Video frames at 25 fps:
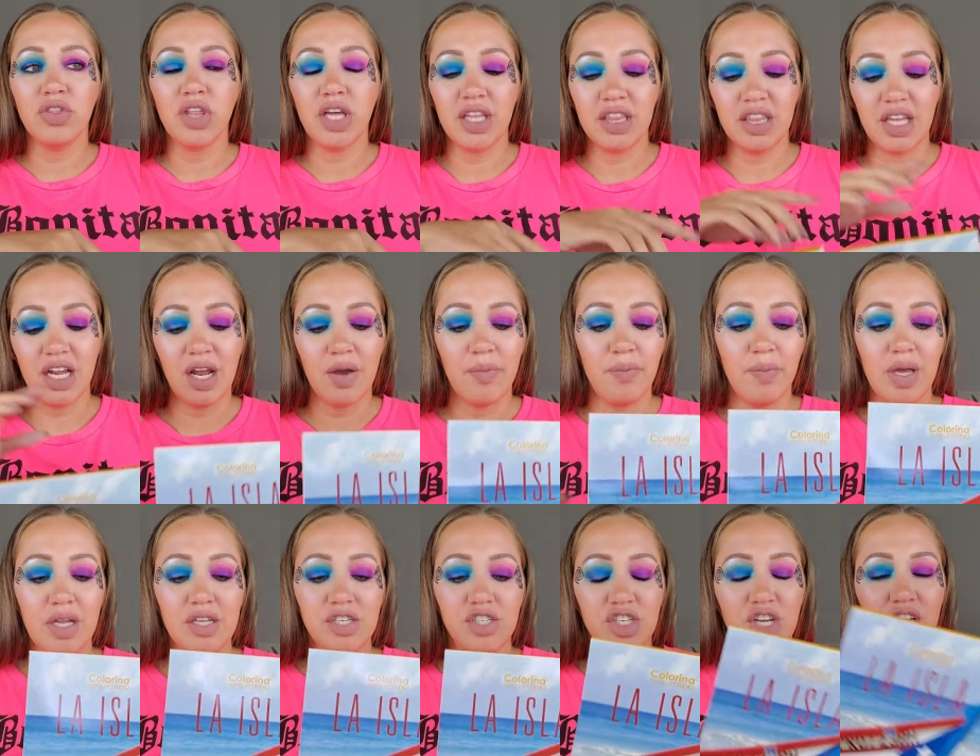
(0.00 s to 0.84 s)
think that I
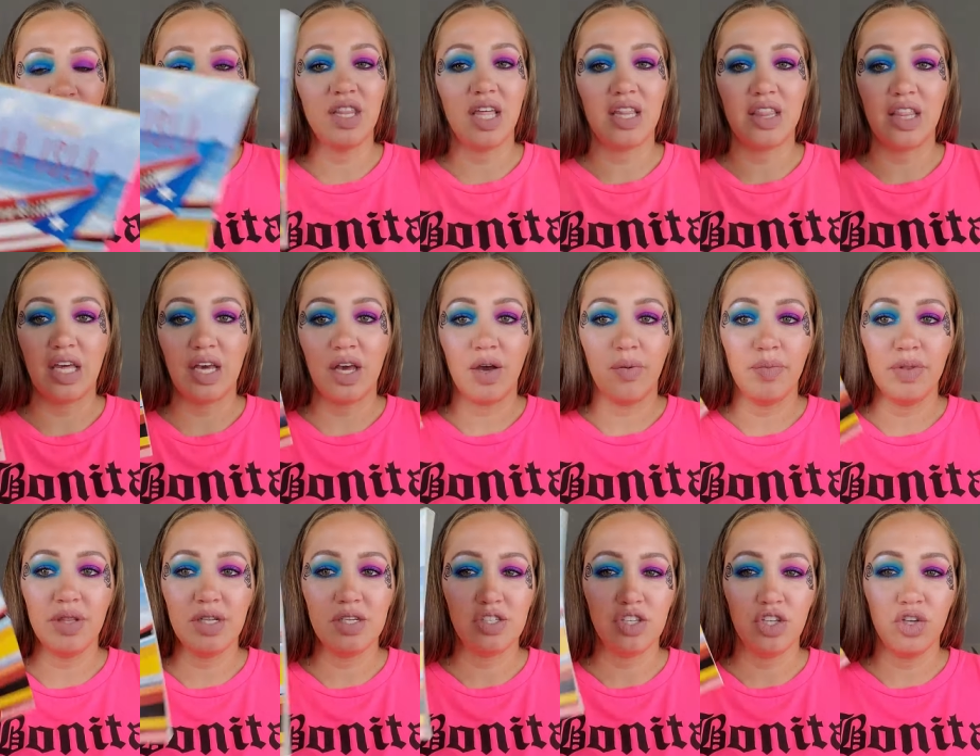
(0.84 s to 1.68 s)
mentioned that they come in
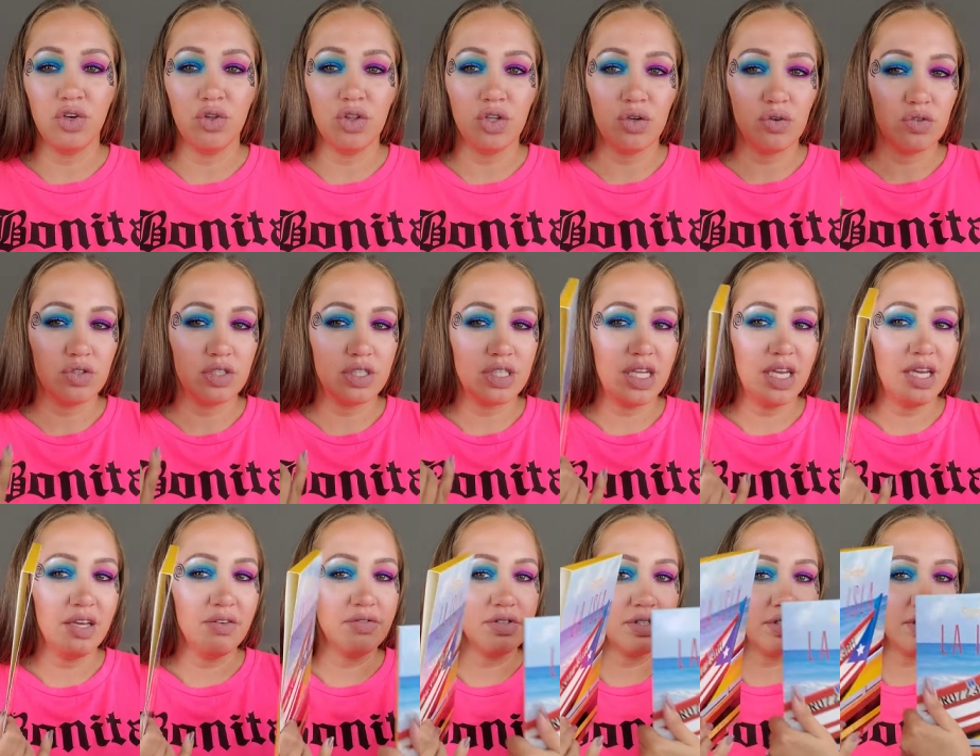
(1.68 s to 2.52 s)
these cute little
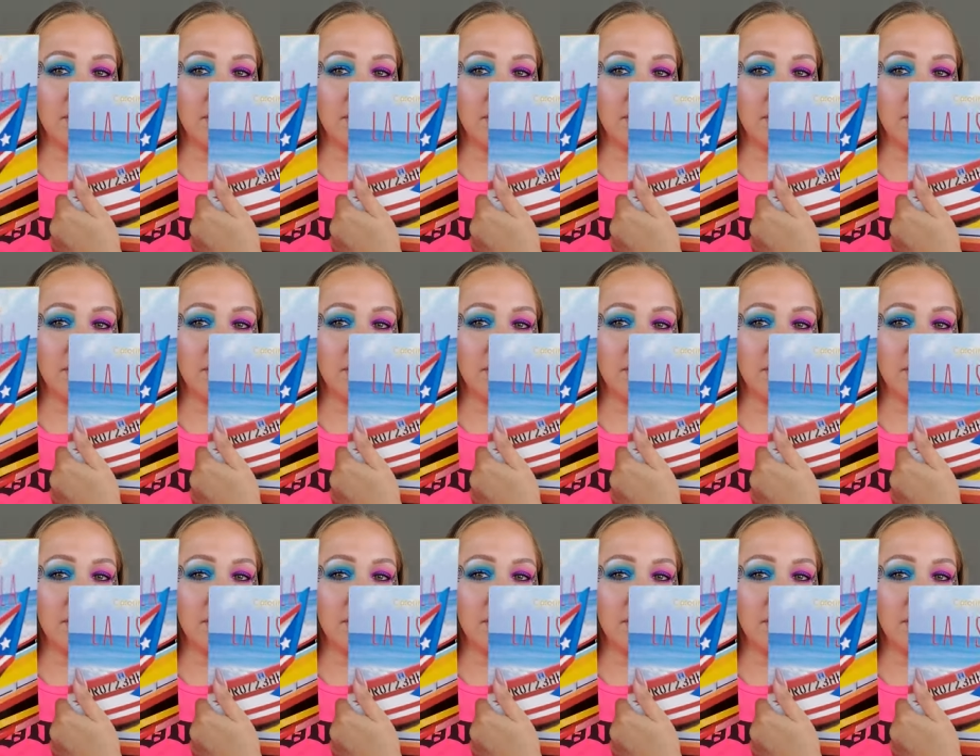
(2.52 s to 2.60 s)
sleeves.